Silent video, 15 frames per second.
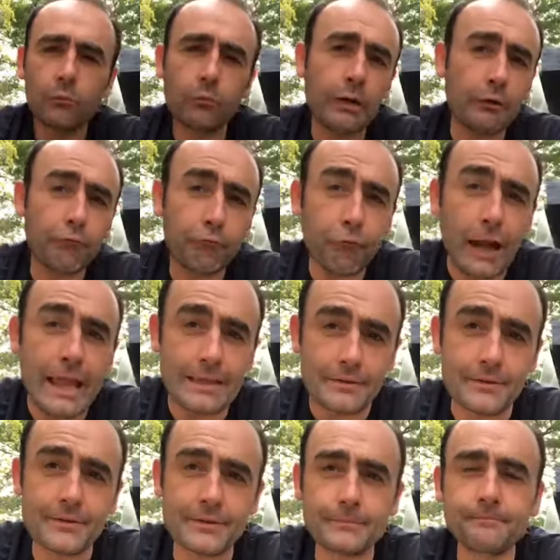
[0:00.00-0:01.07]
we're
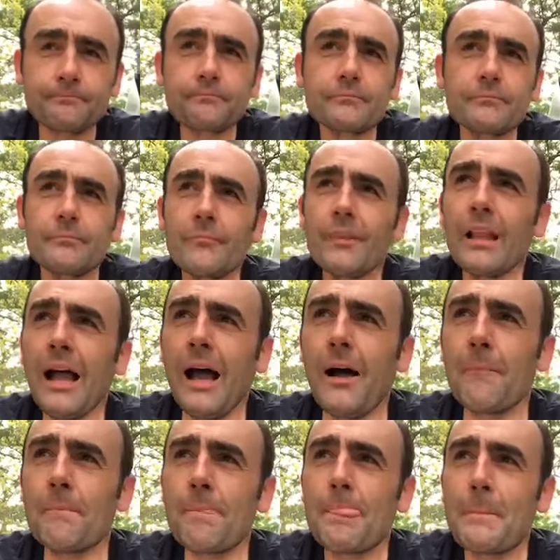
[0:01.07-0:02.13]
friends.
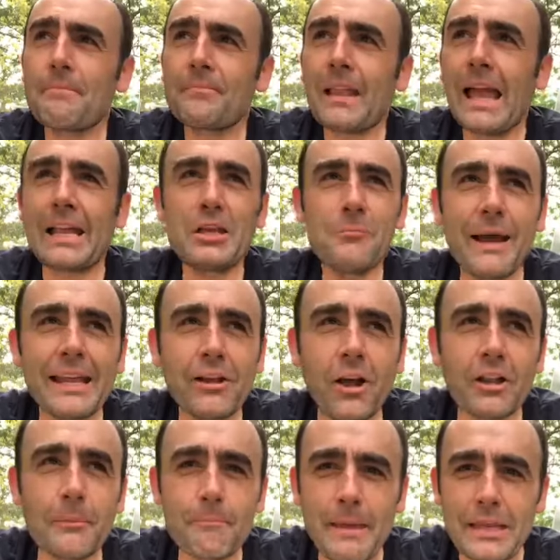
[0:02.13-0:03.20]
Um, and you might
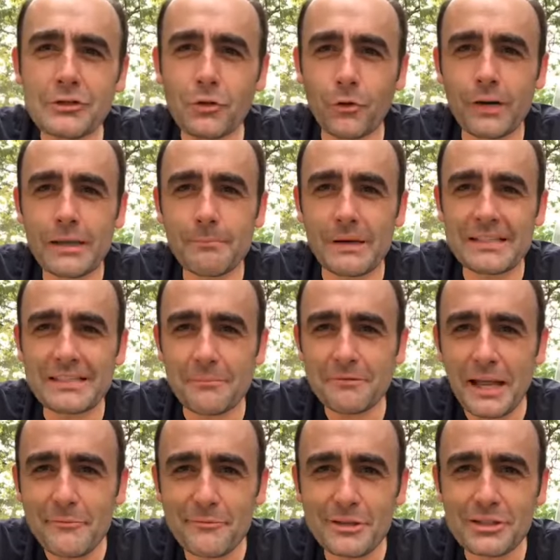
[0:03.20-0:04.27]
call it mentoring, but
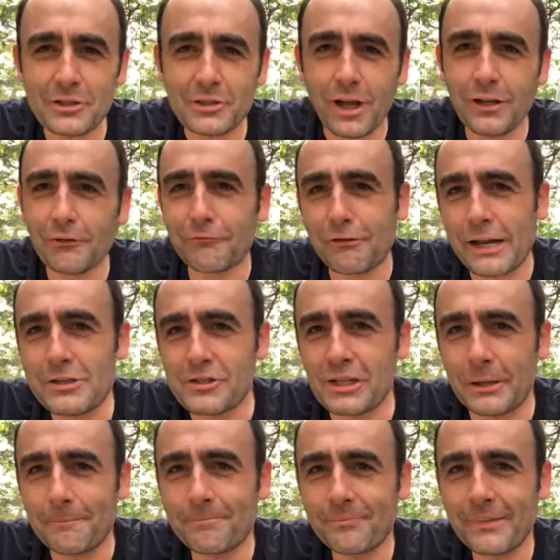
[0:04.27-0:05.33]
sometimes we just call it
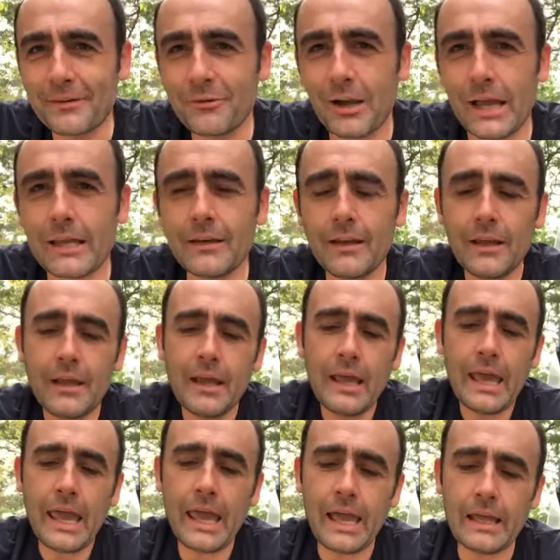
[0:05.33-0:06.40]
friendship, right?
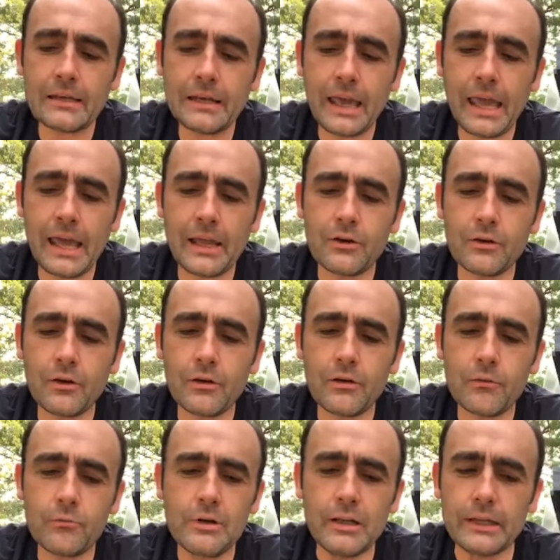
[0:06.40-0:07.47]
And, and
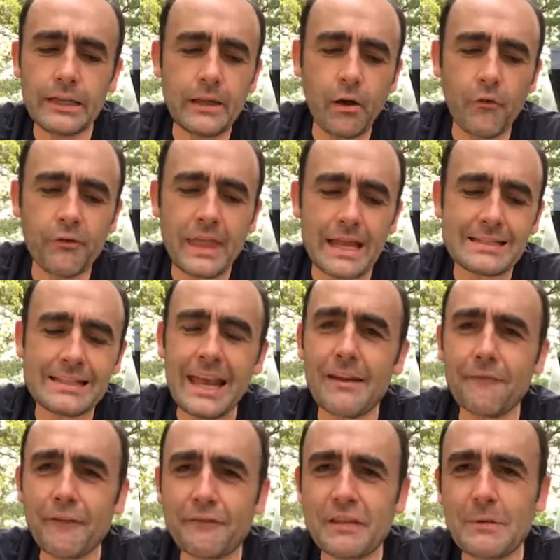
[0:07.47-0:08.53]
really, over that
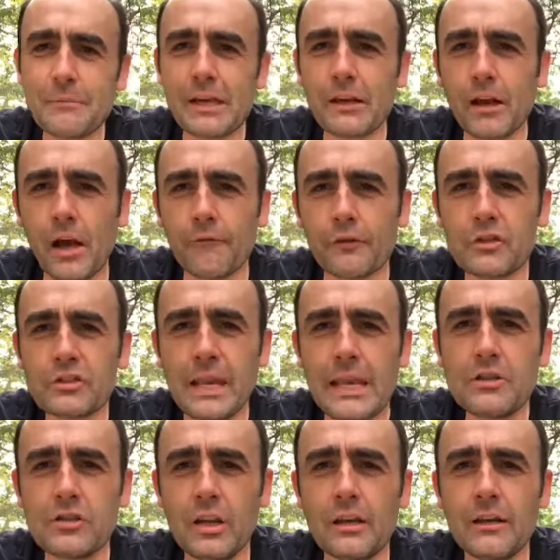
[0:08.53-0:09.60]
10, 15 minute
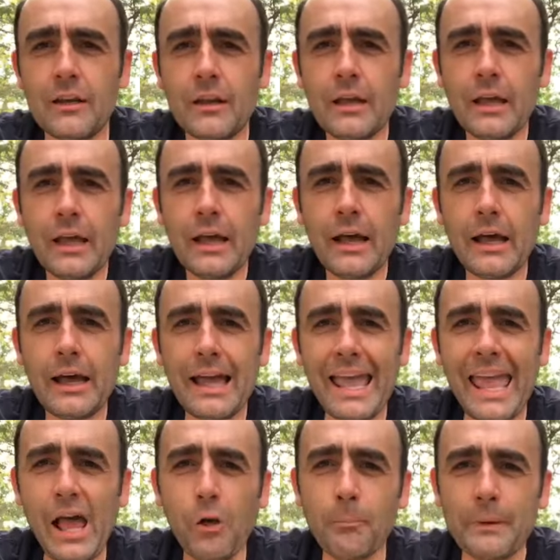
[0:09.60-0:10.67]
conversation, uh,
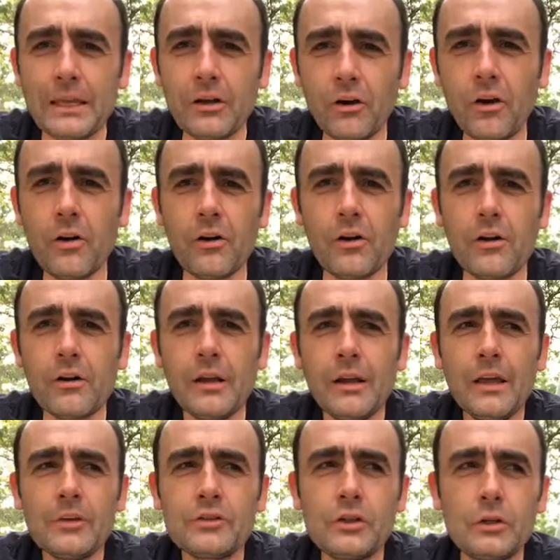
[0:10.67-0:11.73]
helping her
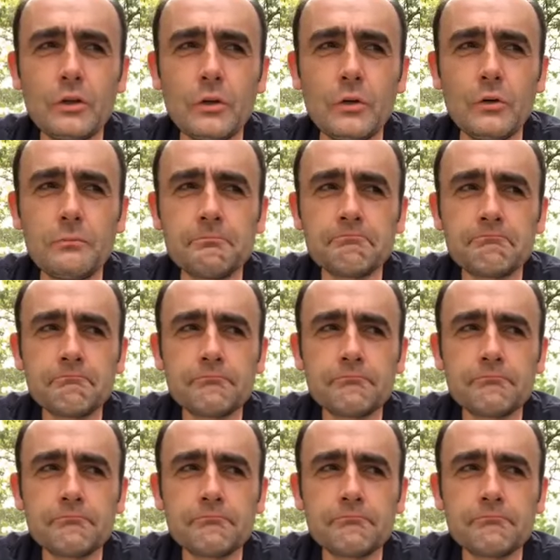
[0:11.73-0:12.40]
to